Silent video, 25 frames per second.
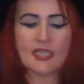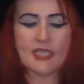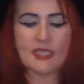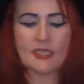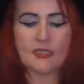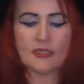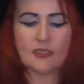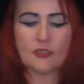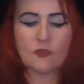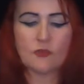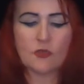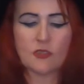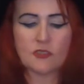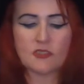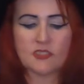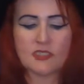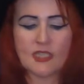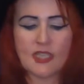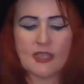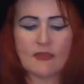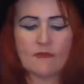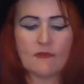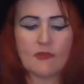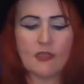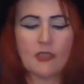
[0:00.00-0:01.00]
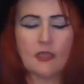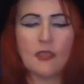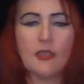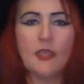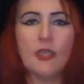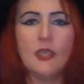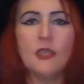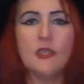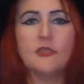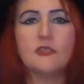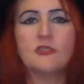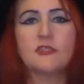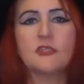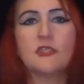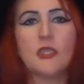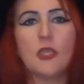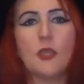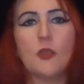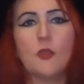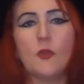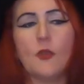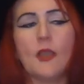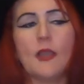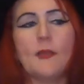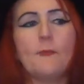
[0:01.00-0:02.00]
in the crotch area,
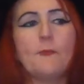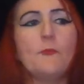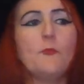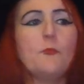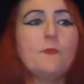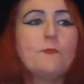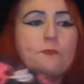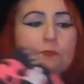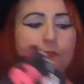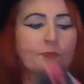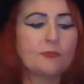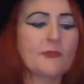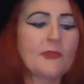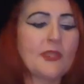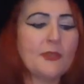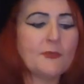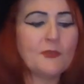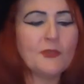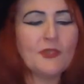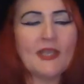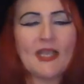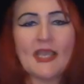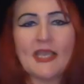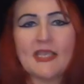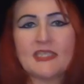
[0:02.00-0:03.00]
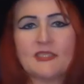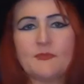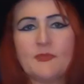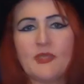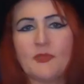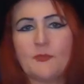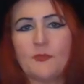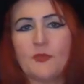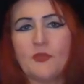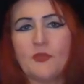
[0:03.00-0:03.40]
so I'm going to ask my